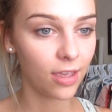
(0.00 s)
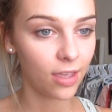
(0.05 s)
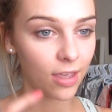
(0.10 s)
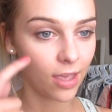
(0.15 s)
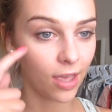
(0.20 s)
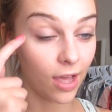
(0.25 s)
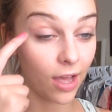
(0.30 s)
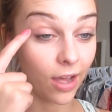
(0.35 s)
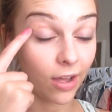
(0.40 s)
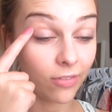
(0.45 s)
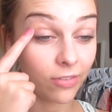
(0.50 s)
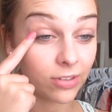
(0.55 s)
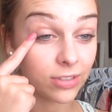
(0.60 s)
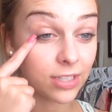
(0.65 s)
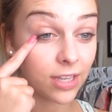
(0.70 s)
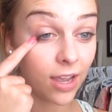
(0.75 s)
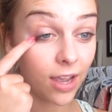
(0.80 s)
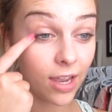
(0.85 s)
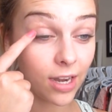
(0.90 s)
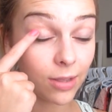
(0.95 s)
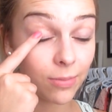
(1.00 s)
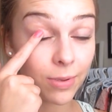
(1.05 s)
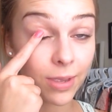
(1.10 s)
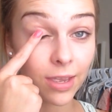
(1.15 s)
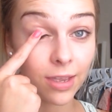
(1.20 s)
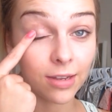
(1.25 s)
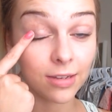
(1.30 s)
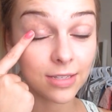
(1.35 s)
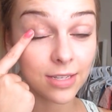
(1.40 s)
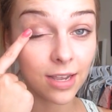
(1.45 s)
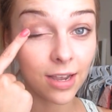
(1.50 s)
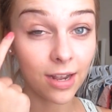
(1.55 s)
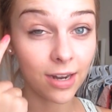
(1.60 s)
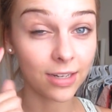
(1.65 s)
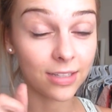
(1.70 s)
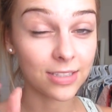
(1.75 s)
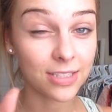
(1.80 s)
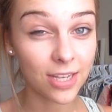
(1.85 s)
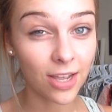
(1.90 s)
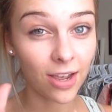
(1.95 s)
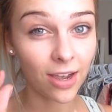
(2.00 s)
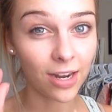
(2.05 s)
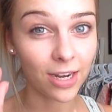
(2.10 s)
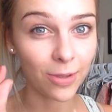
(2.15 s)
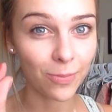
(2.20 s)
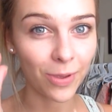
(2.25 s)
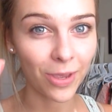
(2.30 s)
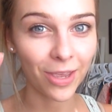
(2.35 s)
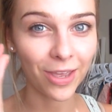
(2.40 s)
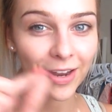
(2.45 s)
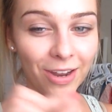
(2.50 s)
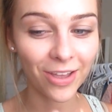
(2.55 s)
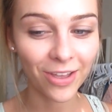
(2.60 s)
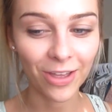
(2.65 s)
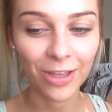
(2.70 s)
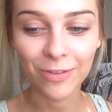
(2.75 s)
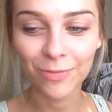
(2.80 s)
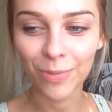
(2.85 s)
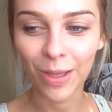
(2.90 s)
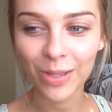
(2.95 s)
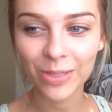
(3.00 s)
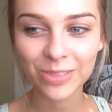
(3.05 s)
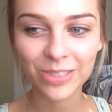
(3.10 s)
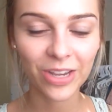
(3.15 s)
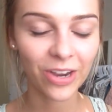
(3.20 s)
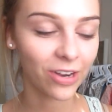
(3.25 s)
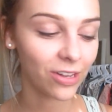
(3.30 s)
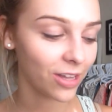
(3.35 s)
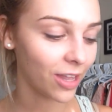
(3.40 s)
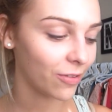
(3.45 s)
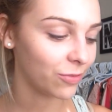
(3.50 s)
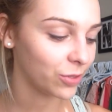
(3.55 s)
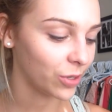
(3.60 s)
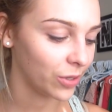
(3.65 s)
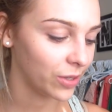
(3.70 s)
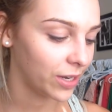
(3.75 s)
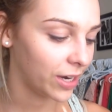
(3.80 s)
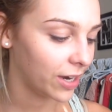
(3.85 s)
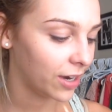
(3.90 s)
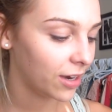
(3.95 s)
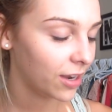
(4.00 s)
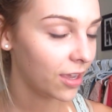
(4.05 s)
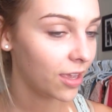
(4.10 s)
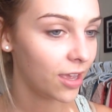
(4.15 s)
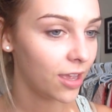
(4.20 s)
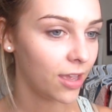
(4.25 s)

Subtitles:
have a tiny bit of mascara left on there.